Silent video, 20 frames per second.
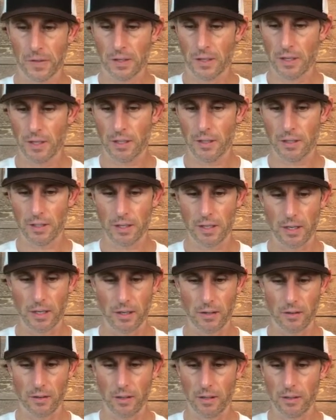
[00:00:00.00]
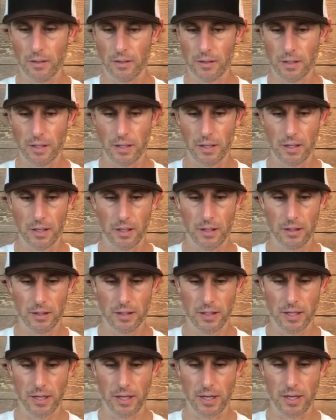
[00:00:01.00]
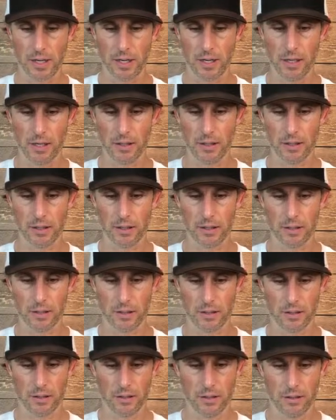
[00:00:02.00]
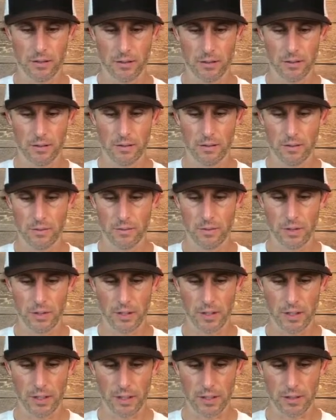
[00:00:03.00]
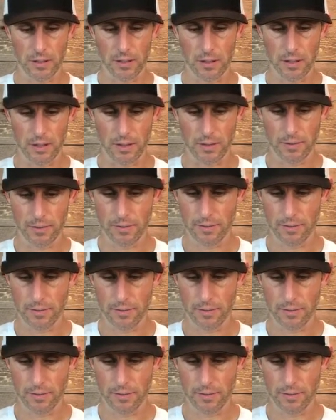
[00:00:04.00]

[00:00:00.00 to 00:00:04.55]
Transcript: Hang tight, hang tight, hang tight. Trying to get to the,